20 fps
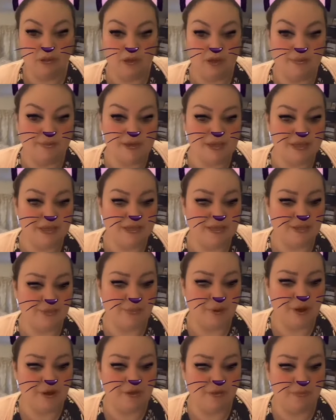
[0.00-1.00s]
I mean, this is
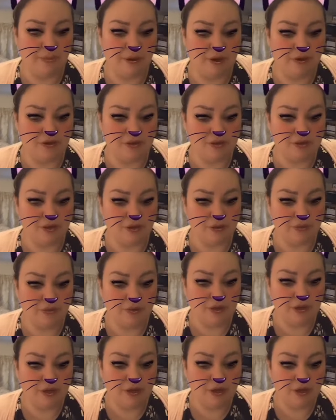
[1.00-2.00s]
worth a bit on its own.
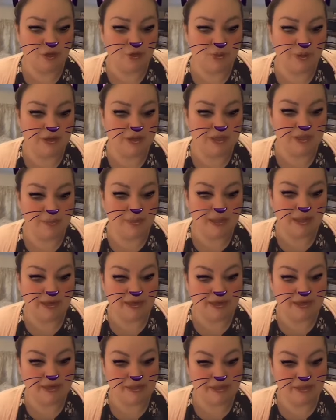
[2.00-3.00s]
20
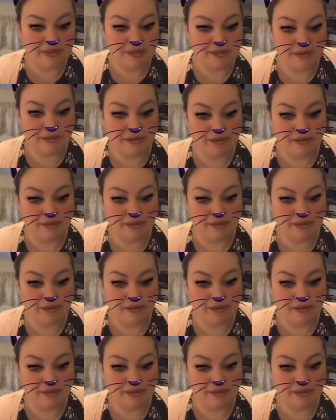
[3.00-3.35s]
millilitres.